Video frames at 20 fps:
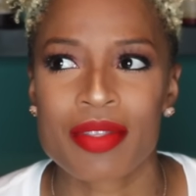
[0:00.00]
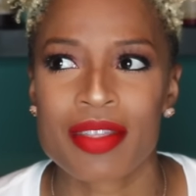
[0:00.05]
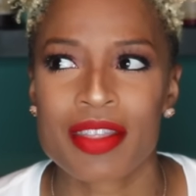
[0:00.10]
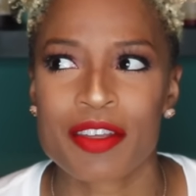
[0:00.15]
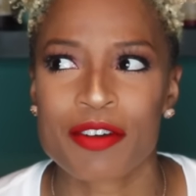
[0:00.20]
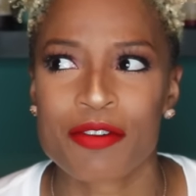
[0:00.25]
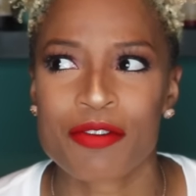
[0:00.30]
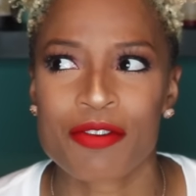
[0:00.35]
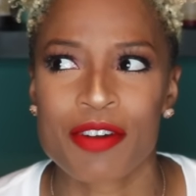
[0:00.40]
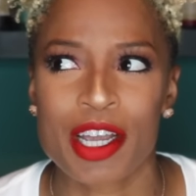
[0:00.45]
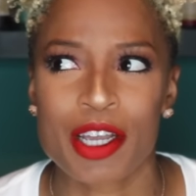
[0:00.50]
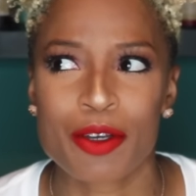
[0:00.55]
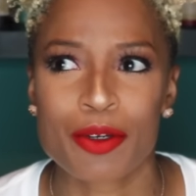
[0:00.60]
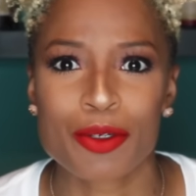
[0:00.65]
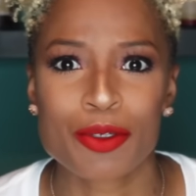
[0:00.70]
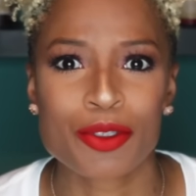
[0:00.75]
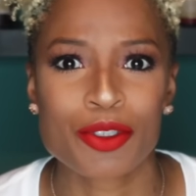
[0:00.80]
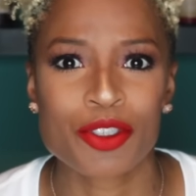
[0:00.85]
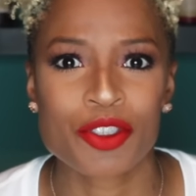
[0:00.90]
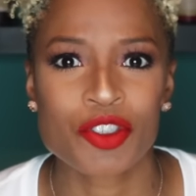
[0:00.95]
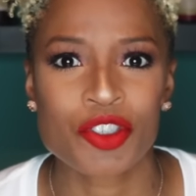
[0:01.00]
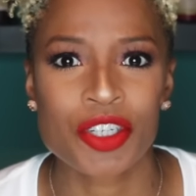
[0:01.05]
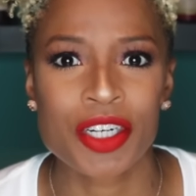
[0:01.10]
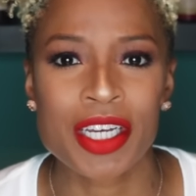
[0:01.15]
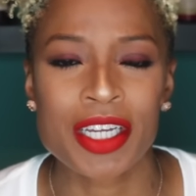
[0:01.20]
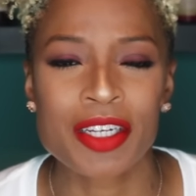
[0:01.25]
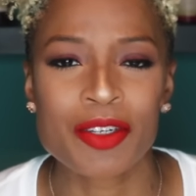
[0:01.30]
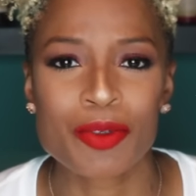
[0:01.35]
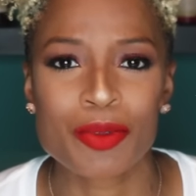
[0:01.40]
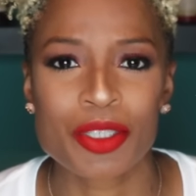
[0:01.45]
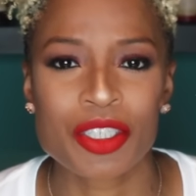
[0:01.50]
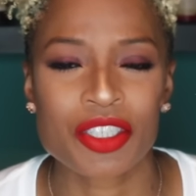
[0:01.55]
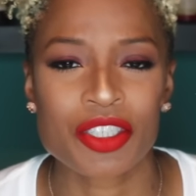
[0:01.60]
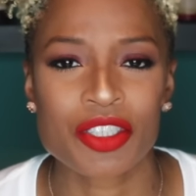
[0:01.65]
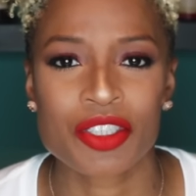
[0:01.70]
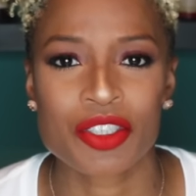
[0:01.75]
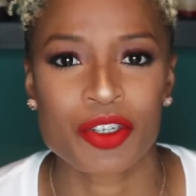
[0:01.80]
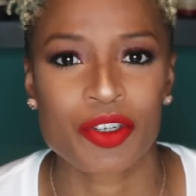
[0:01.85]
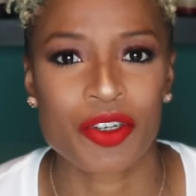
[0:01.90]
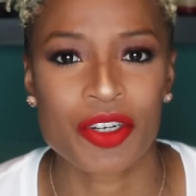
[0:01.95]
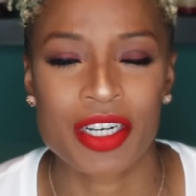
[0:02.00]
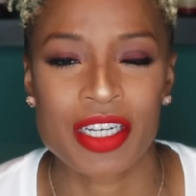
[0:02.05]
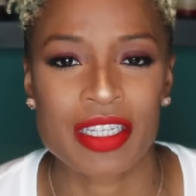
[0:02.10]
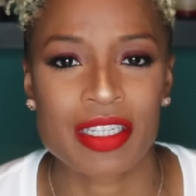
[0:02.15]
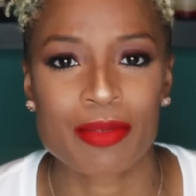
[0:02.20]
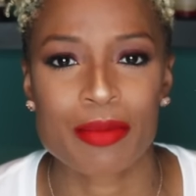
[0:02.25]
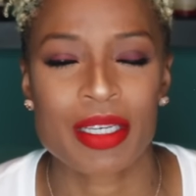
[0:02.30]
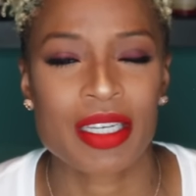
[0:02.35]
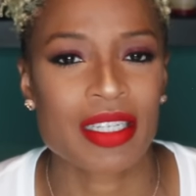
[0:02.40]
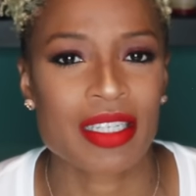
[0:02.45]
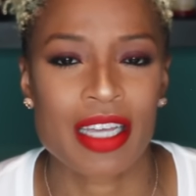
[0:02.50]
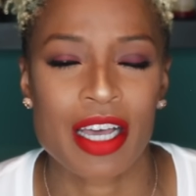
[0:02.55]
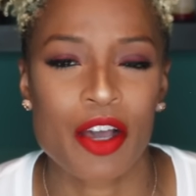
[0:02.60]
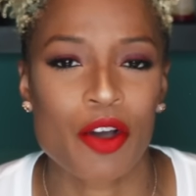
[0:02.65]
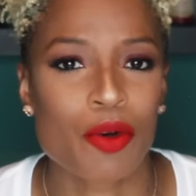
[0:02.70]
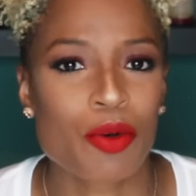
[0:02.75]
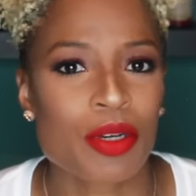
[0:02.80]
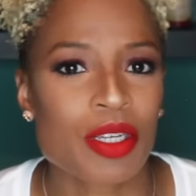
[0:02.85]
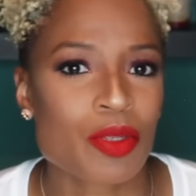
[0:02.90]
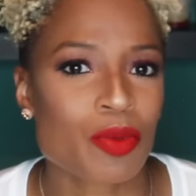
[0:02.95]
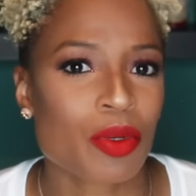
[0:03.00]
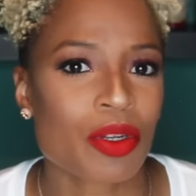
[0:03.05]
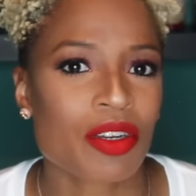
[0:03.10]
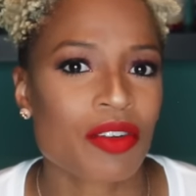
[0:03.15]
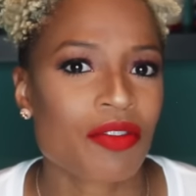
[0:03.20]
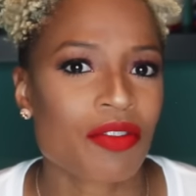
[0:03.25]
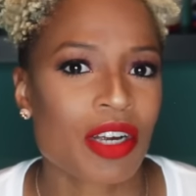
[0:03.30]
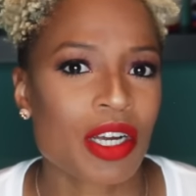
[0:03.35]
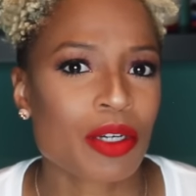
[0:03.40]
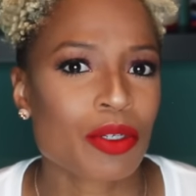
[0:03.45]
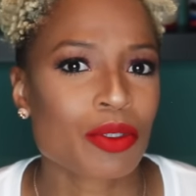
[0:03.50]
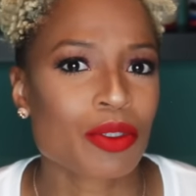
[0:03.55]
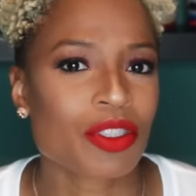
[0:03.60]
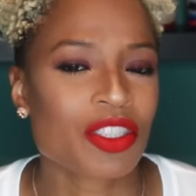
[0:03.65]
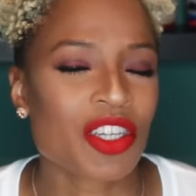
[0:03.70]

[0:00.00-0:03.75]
the freckles trend, which is so crazy because I always wanted freckles.